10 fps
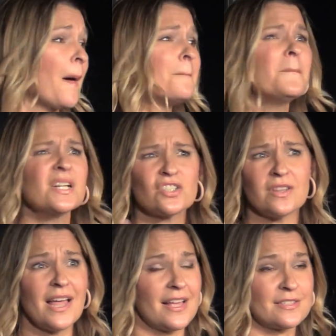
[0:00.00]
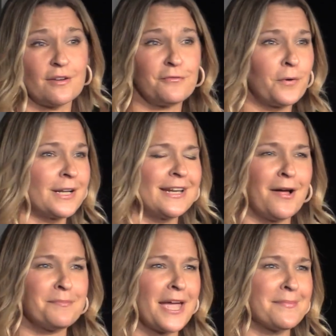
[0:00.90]
much less afford a
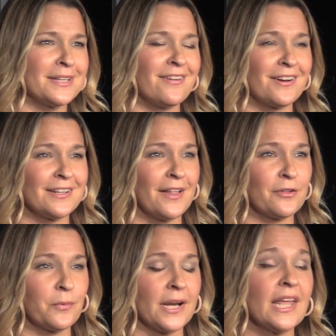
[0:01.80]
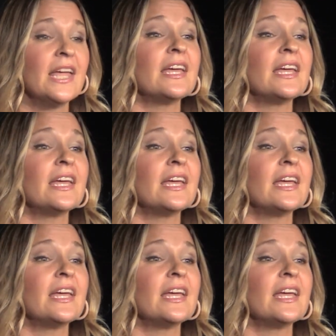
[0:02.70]
down payment on another one.